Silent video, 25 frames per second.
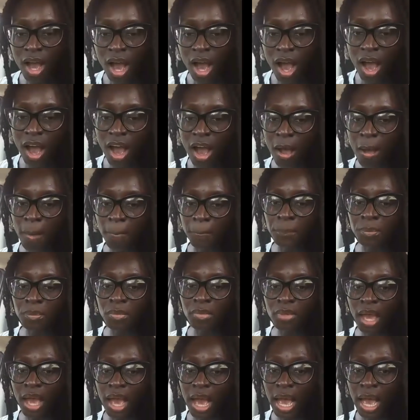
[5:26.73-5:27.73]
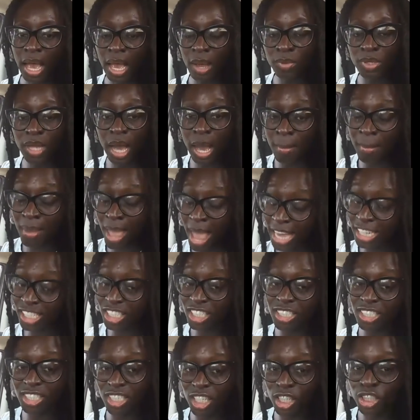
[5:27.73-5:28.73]
Um, I w- I'm
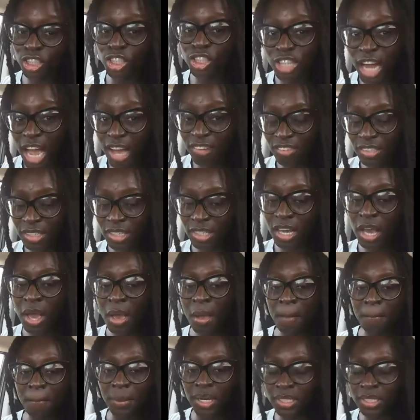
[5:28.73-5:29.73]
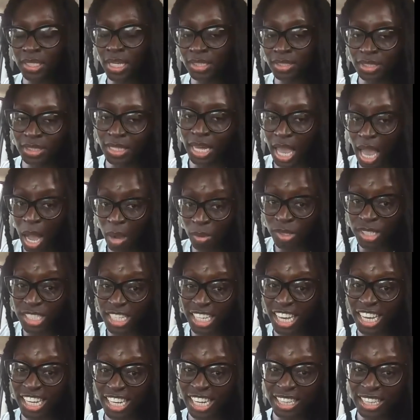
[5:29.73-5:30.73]
actually still traveling, but yesterday I was
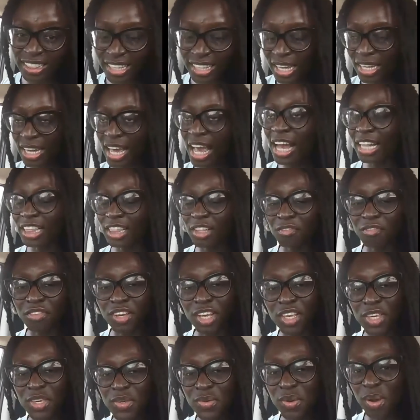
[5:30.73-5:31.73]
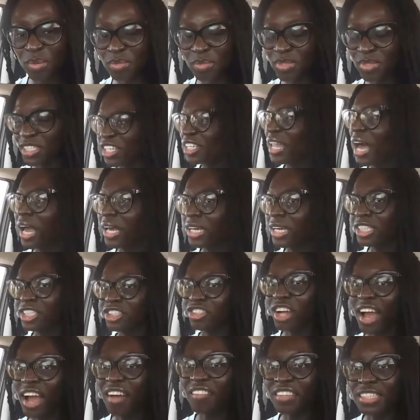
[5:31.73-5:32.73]
in Atlanta at the venue. I'm still out there
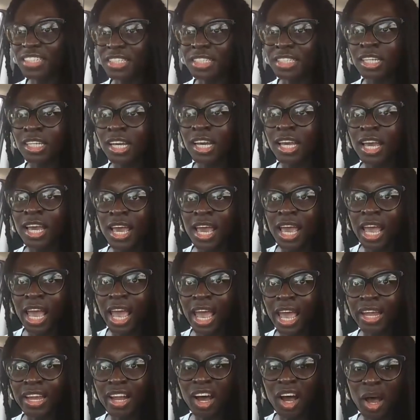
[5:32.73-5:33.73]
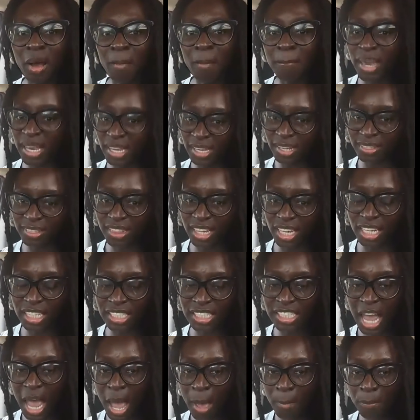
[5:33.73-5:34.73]
traveling and uh, making things
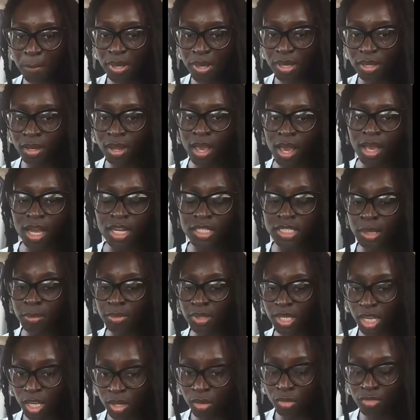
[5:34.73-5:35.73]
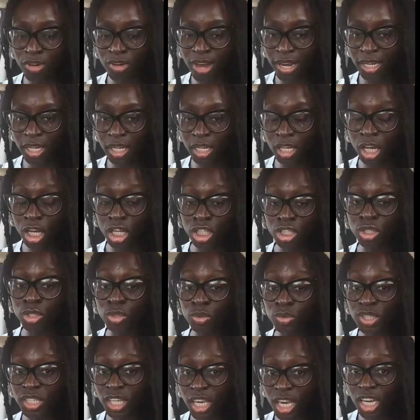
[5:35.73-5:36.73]
happen because I'm getting ready
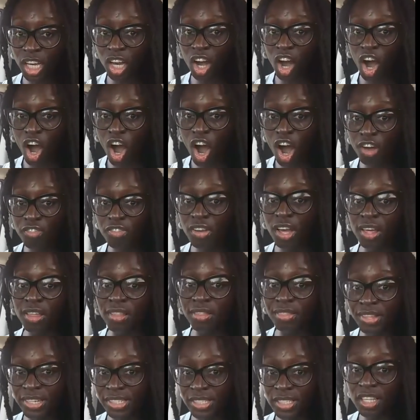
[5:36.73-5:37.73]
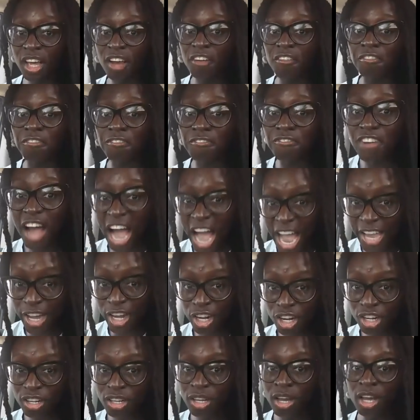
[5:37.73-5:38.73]
to kick off this
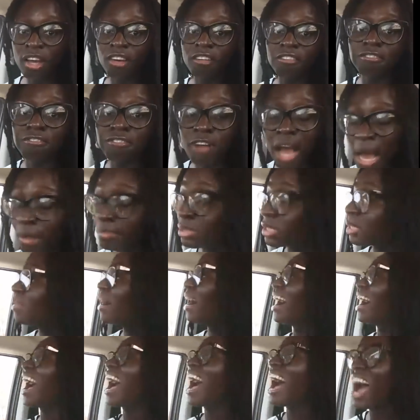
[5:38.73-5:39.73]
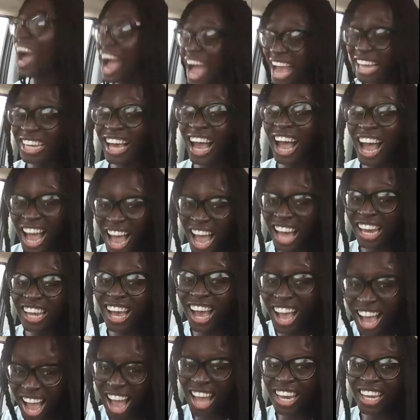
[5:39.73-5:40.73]
fire I'm talking about hot, hot,
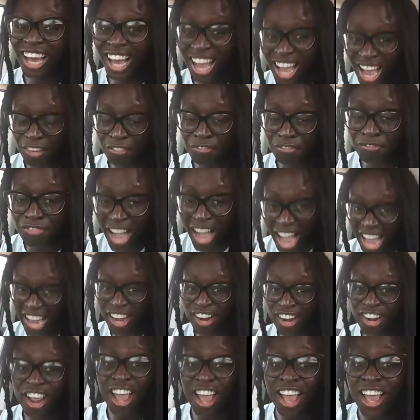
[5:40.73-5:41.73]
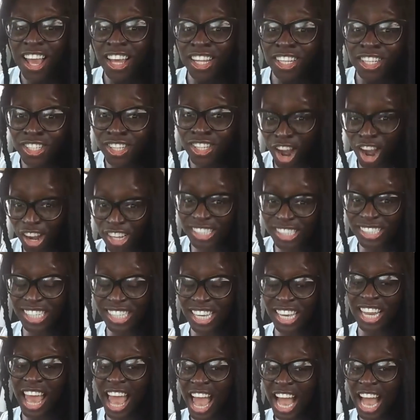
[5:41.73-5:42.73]
hot, hot fire dark
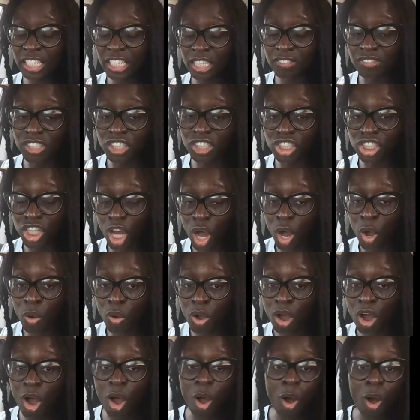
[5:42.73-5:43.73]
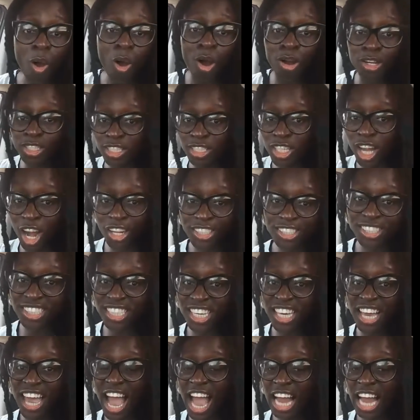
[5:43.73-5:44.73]
skin activist show on the dark
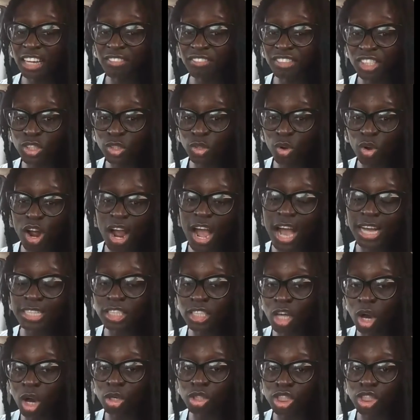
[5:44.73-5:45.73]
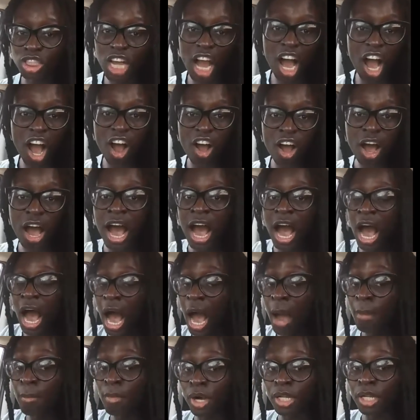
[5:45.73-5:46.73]
skin activist tour. I told y'all
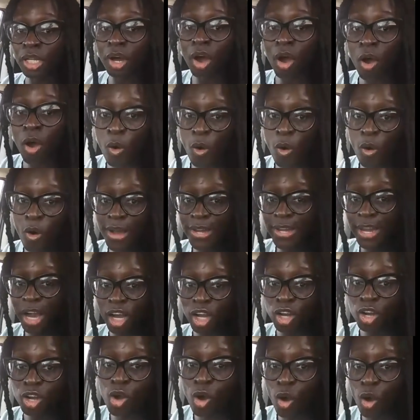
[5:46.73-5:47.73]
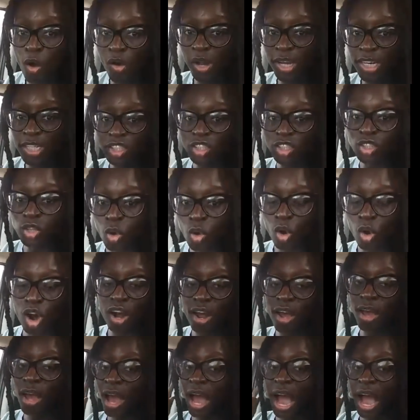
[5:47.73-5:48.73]
I'm on an ongoing tour.
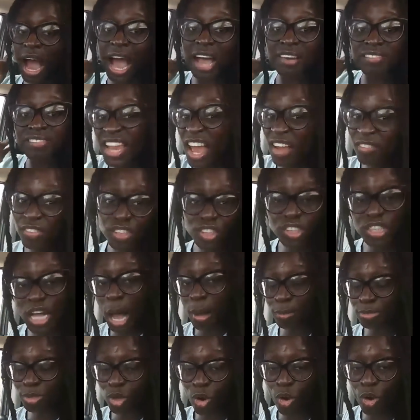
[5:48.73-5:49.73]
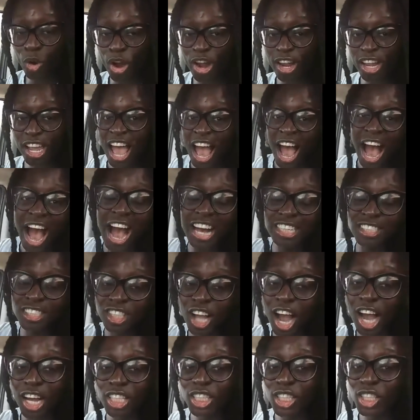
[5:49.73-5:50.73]
I've never stopped touring. I
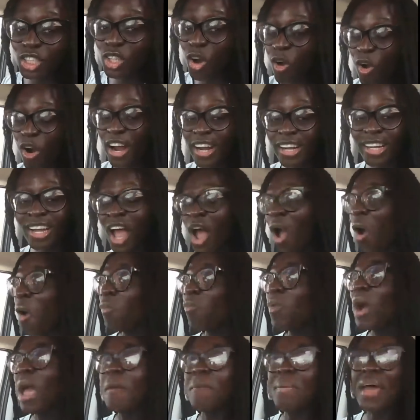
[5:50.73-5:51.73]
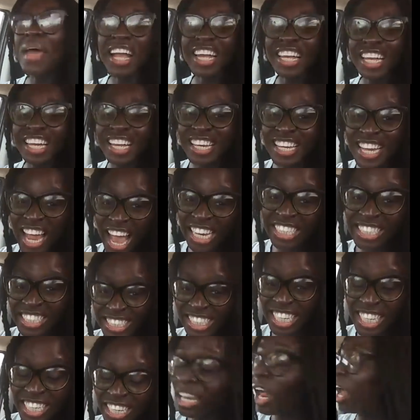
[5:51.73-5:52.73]
started touring way back in
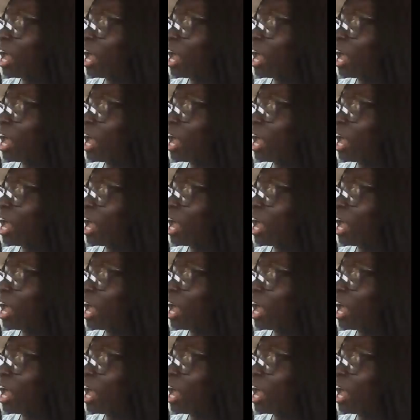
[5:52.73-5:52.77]
19.